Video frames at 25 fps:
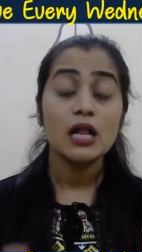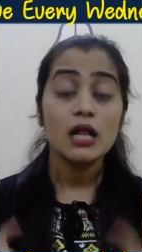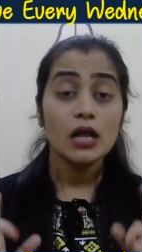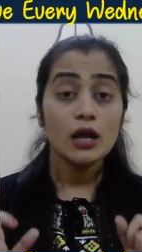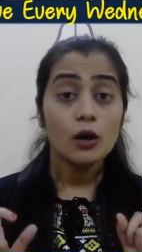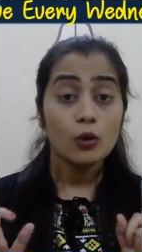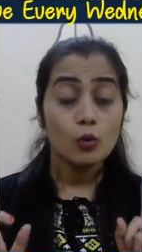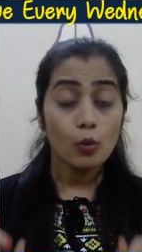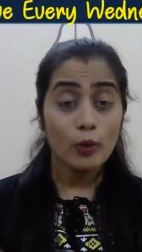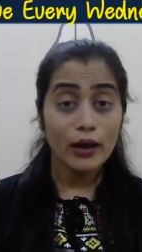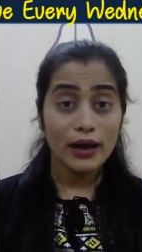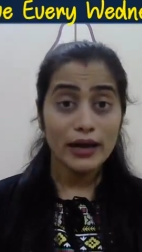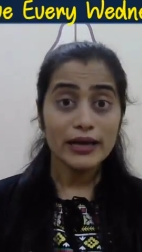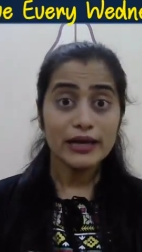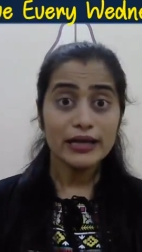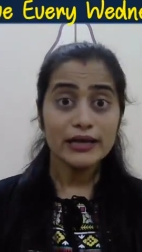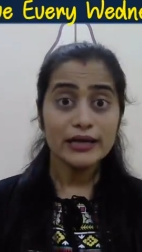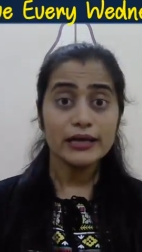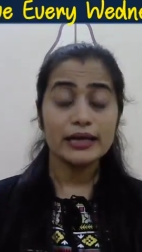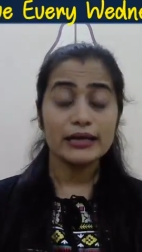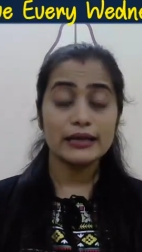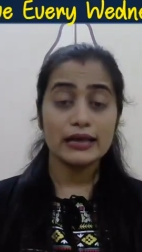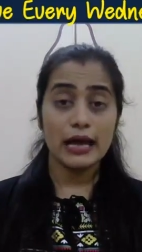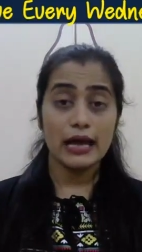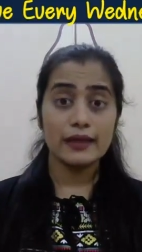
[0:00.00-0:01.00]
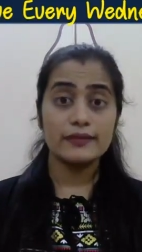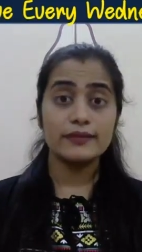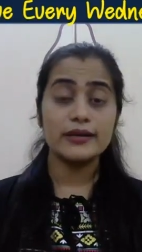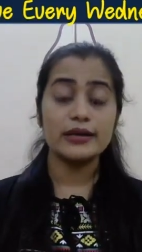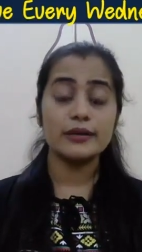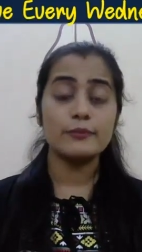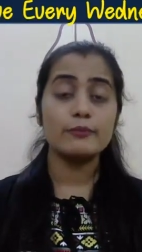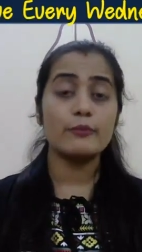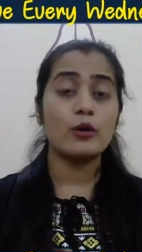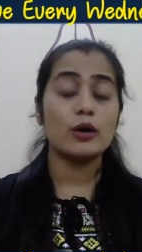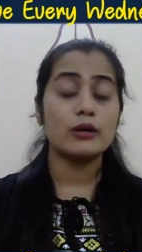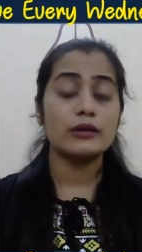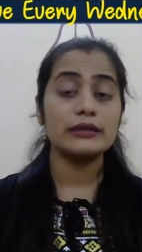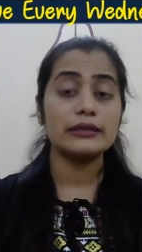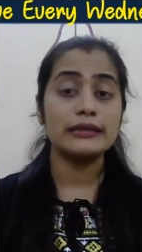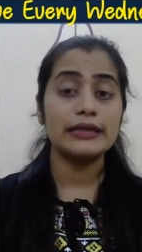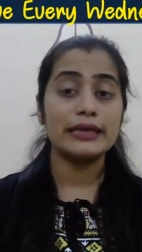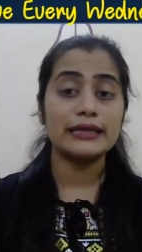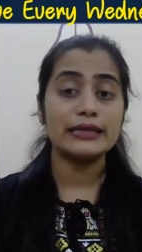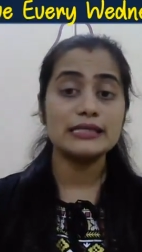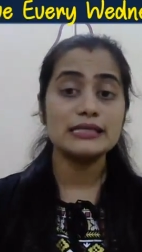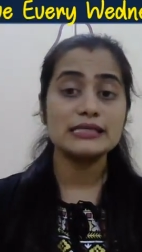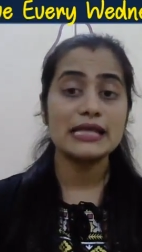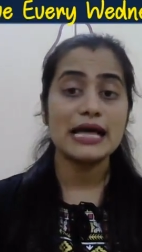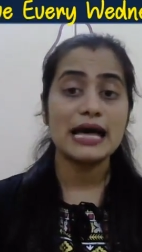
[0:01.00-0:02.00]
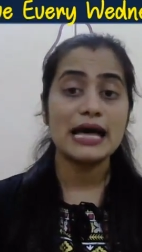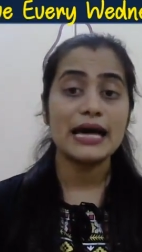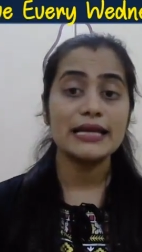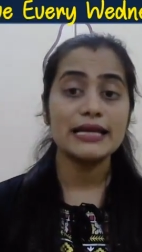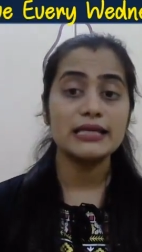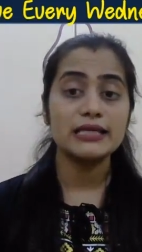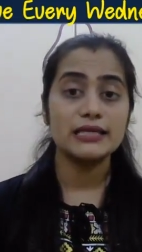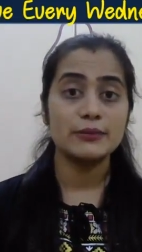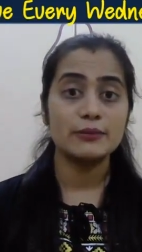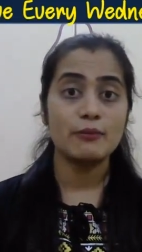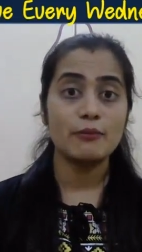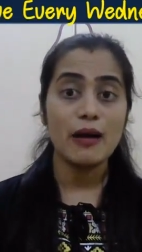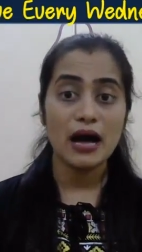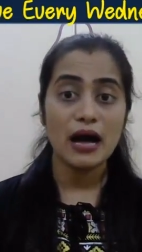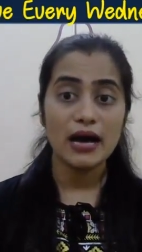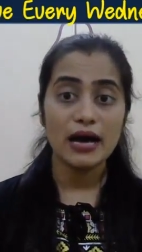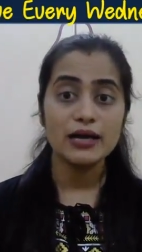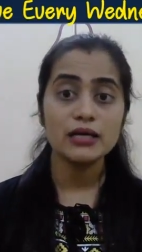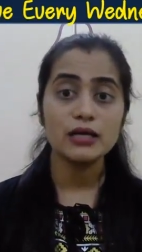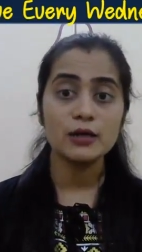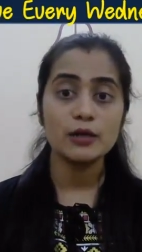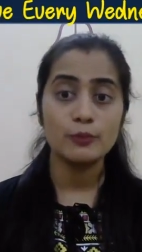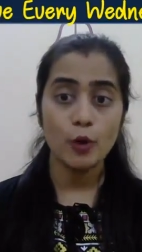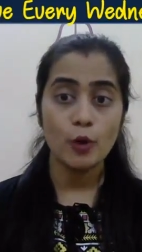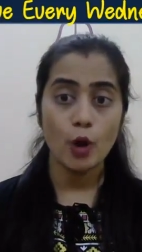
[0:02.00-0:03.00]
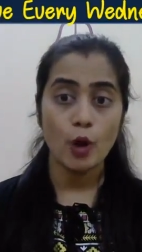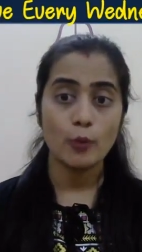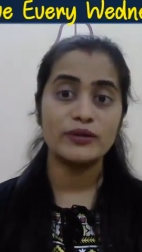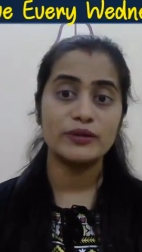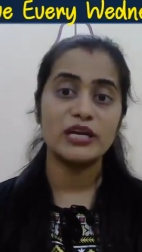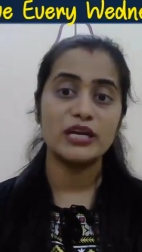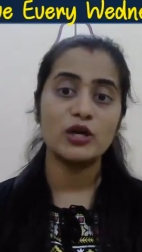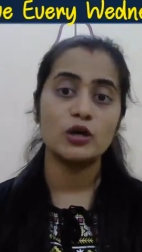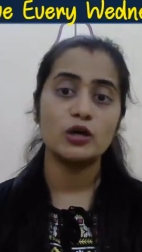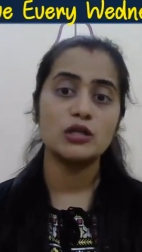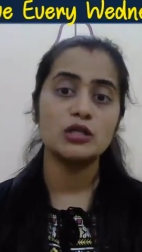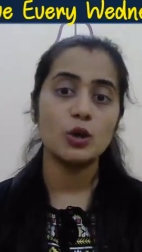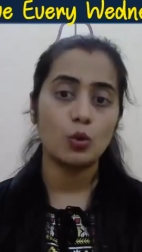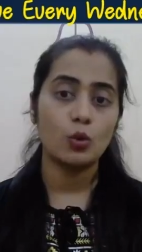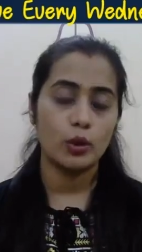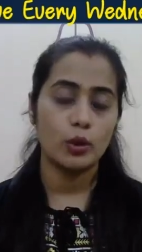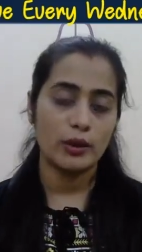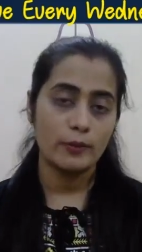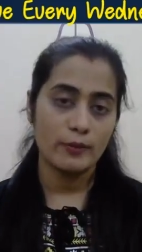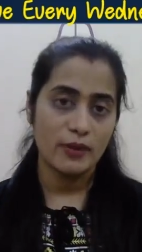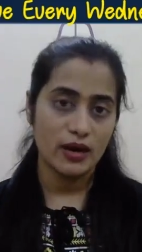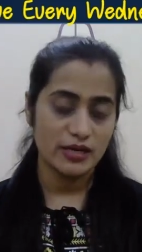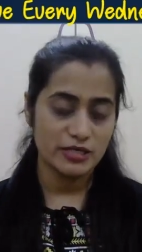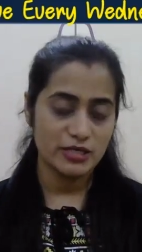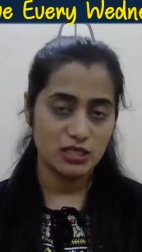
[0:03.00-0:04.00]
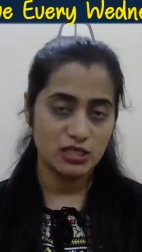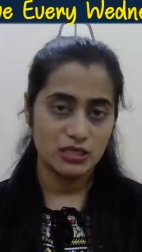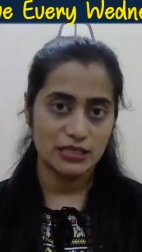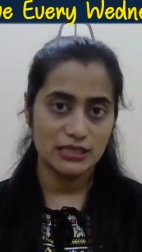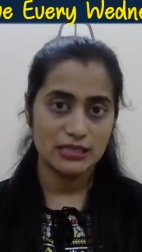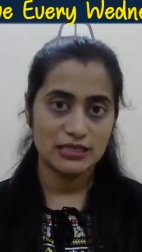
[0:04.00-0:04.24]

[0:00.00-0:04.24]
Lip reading: Another important thing is that mark properly on the OMR sheet.